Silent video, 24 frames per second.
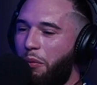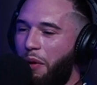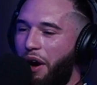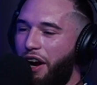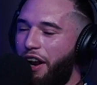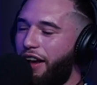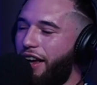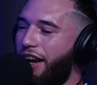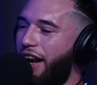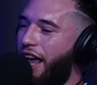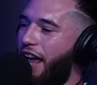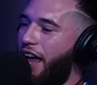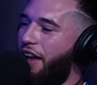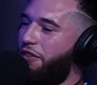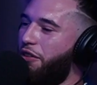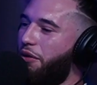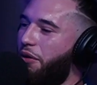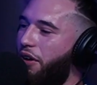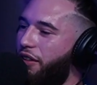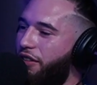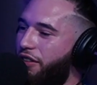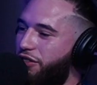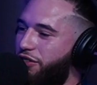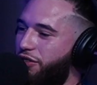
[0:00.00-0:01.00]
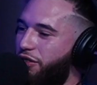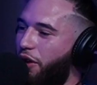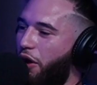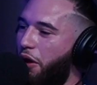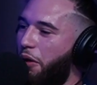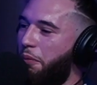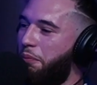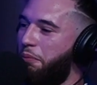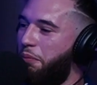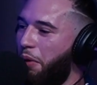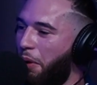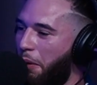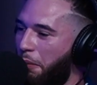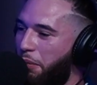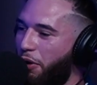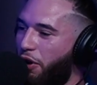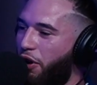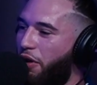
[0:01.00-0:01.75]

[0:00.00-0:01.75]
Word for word: Well, we're not gonna have you on the show, bl-